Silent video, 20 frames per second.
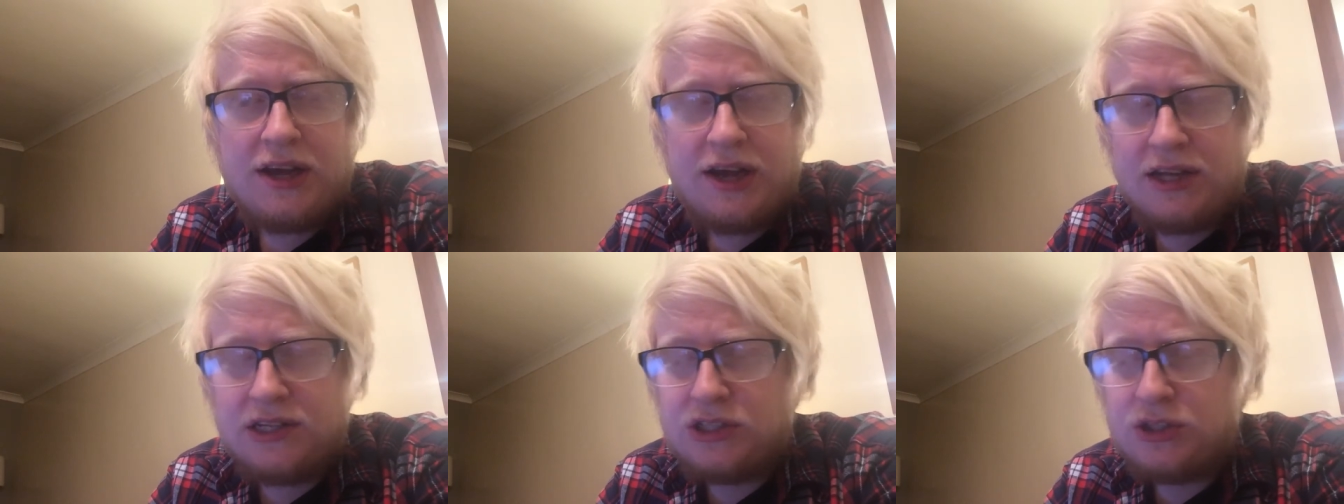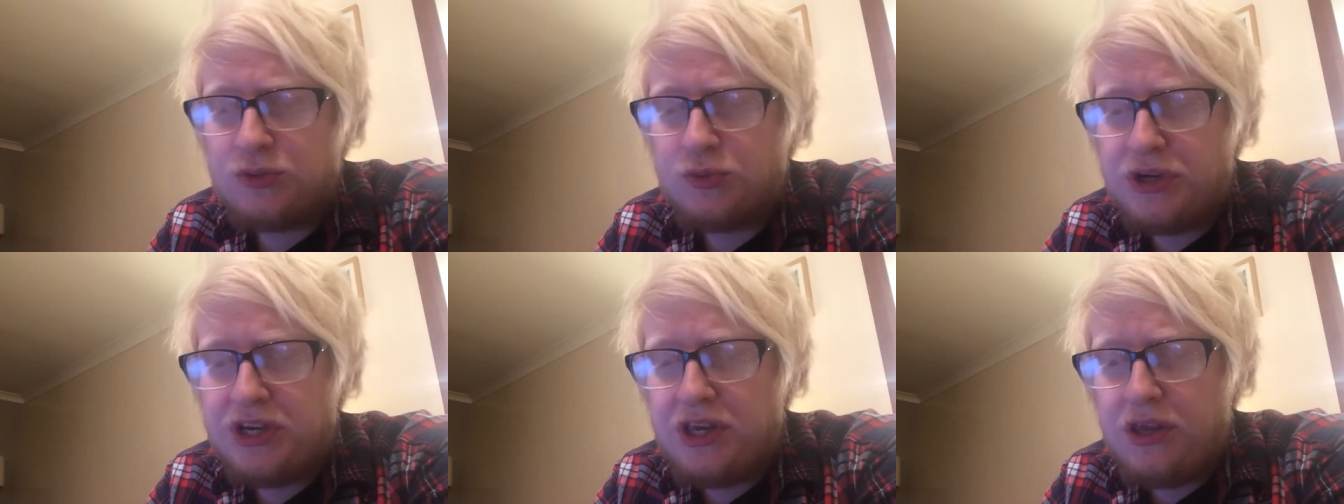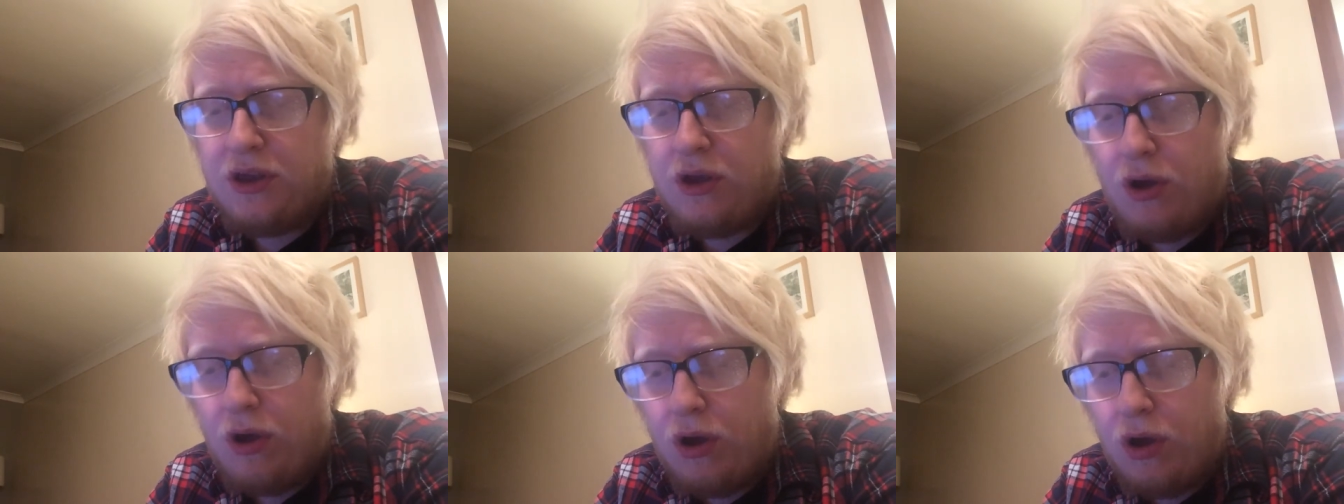and
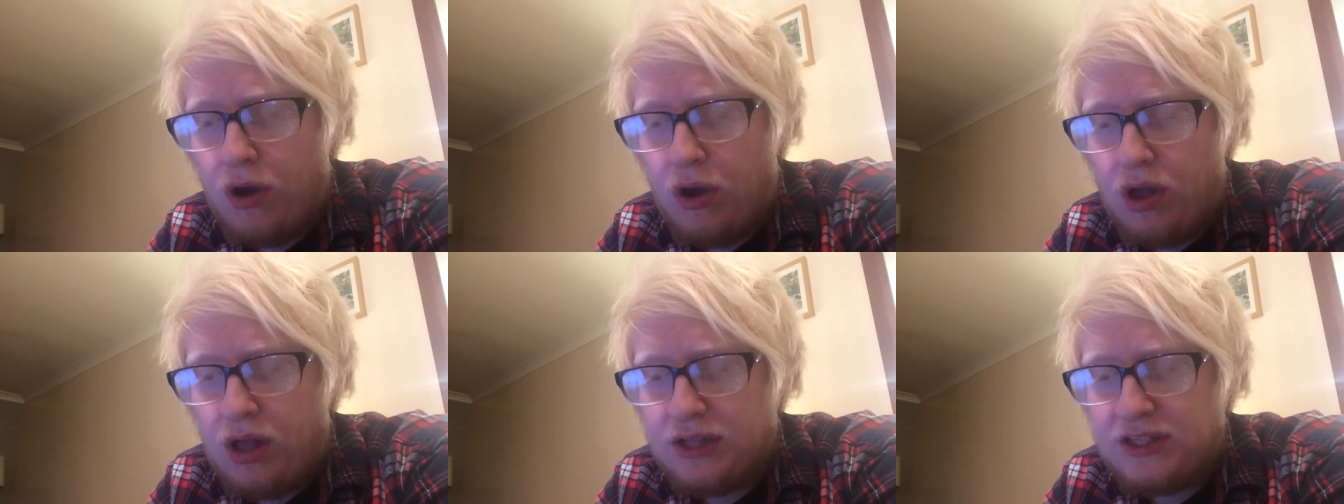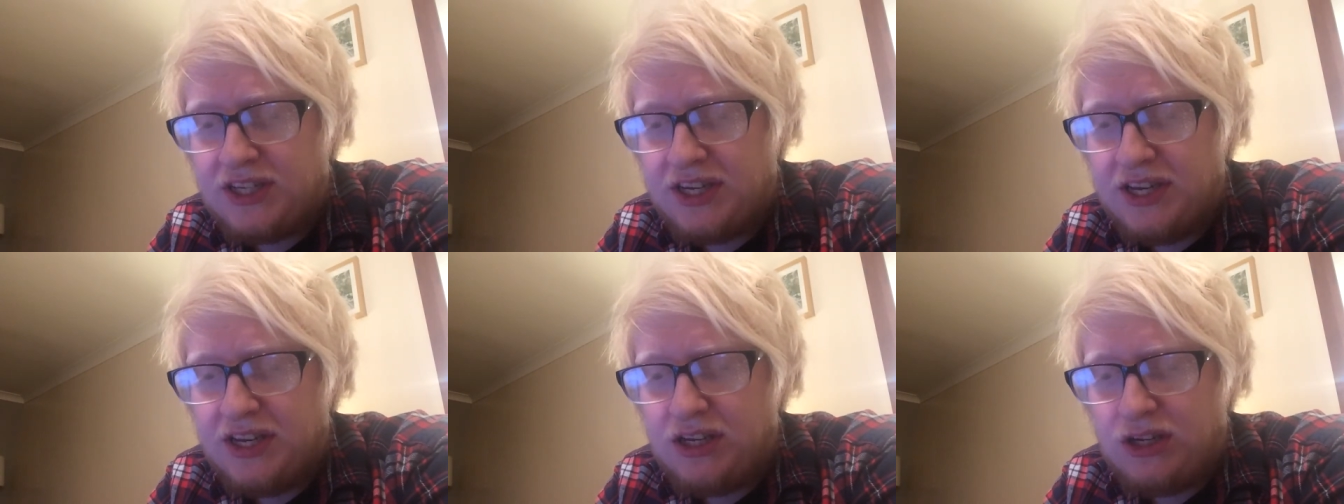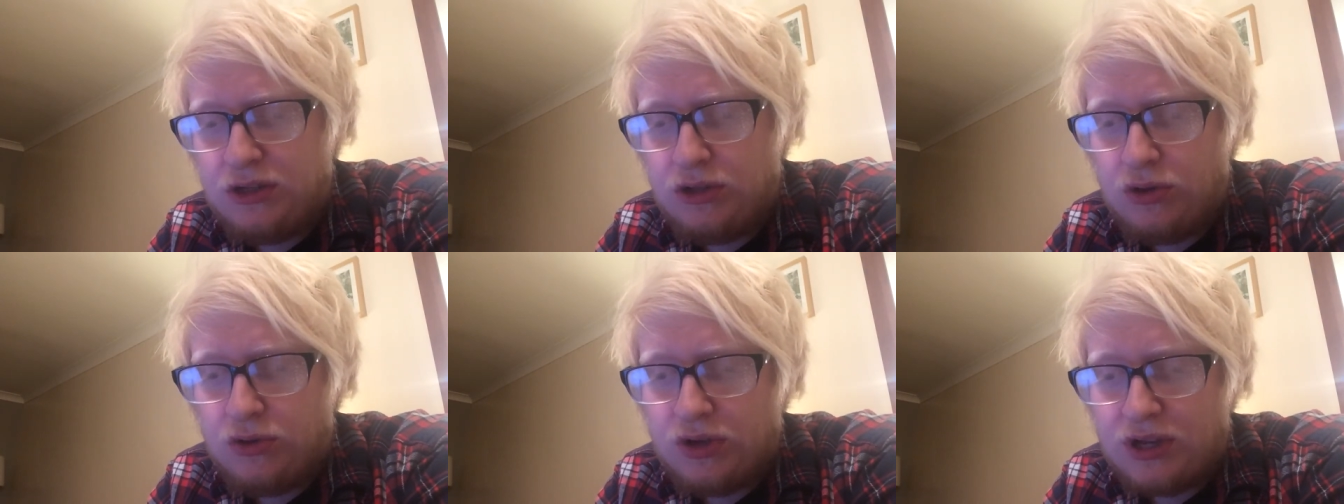we are taking
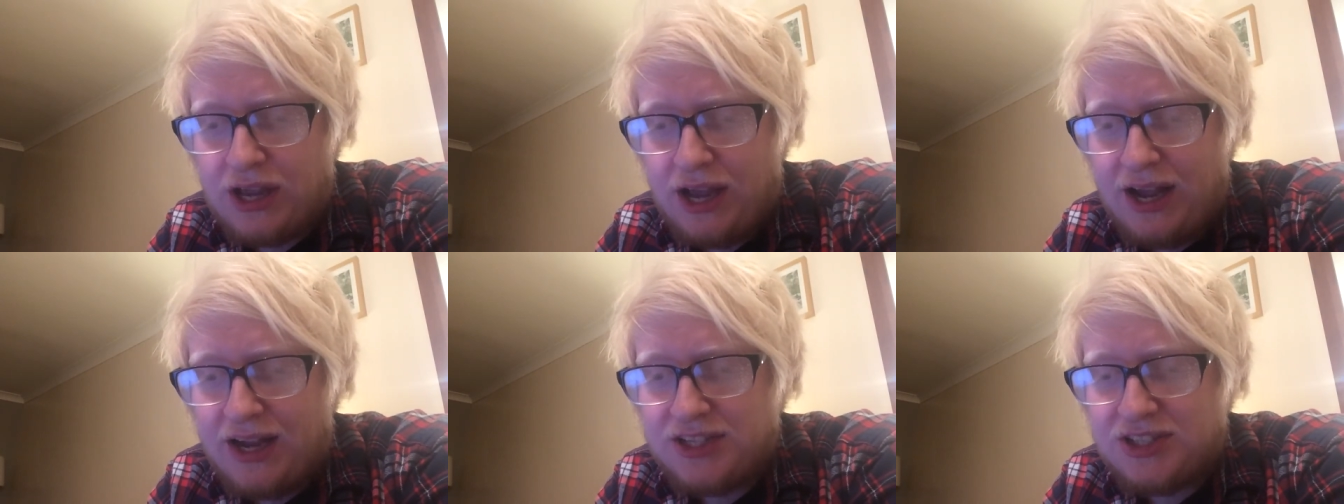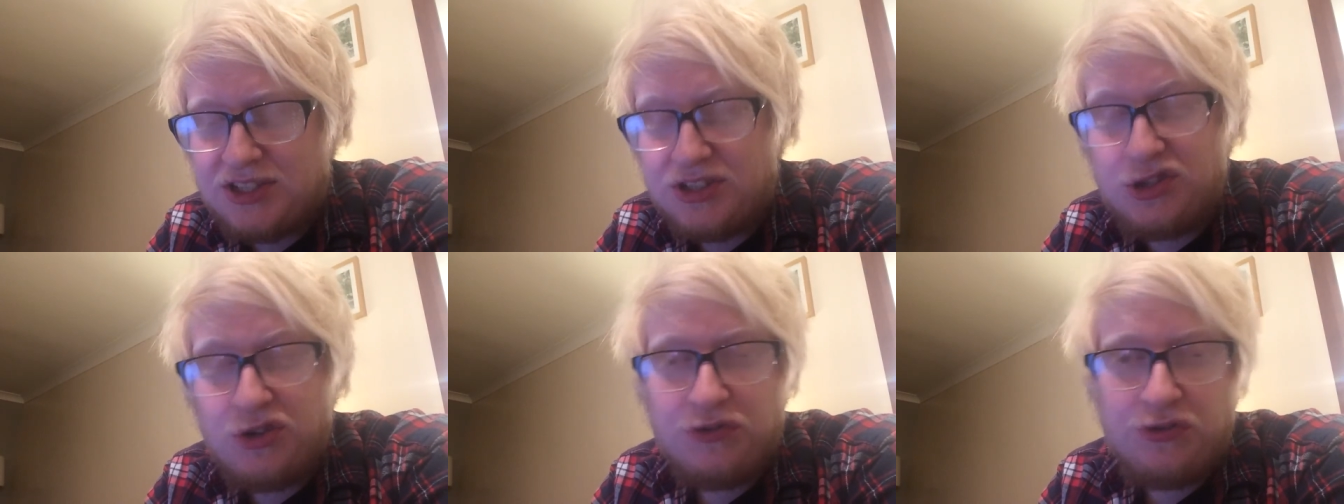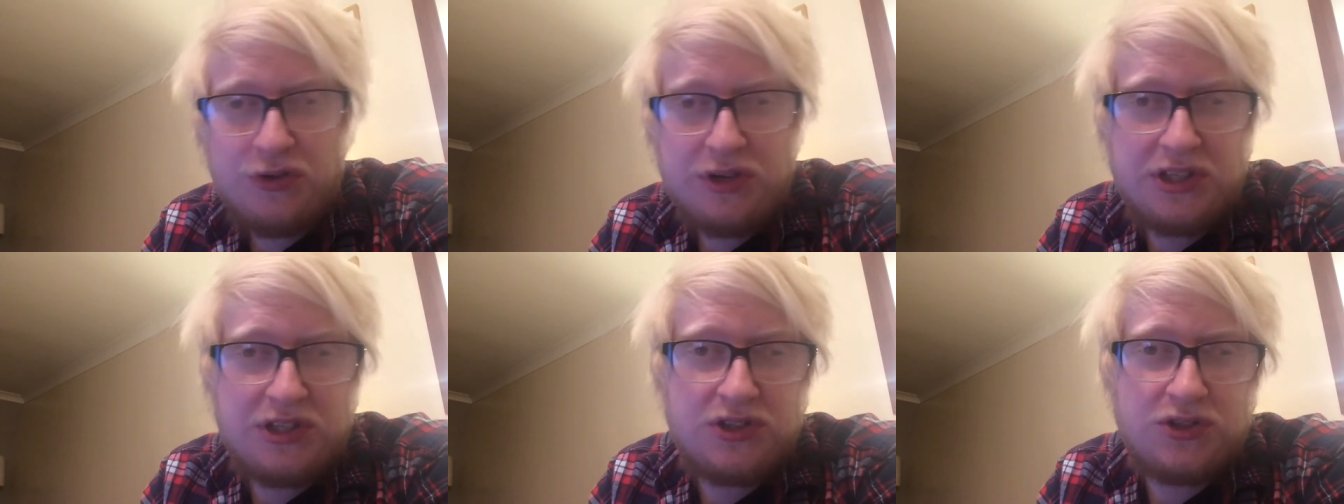a look at
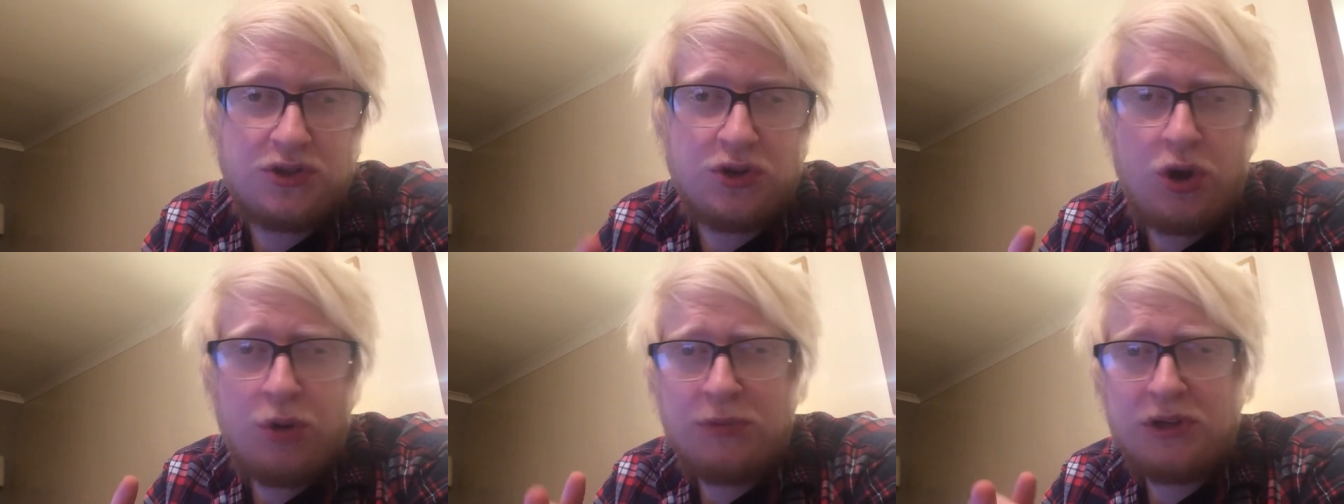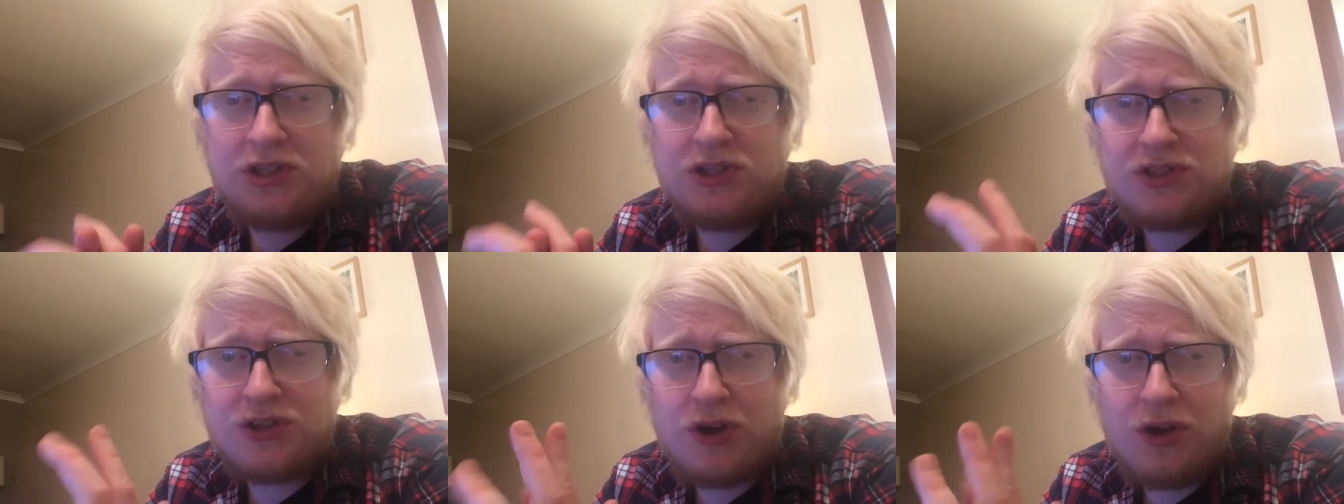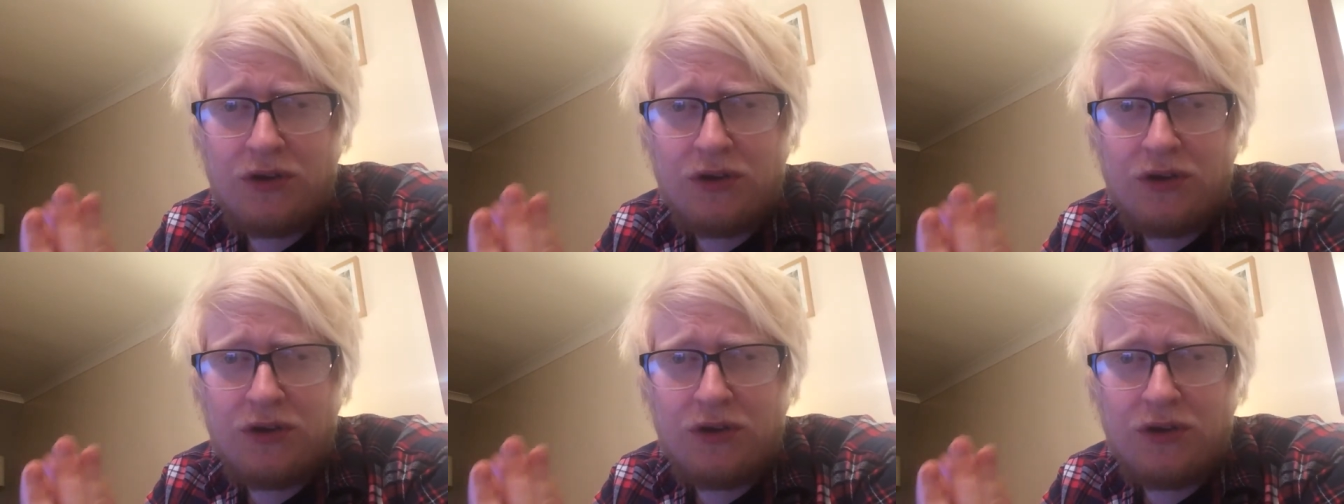another installment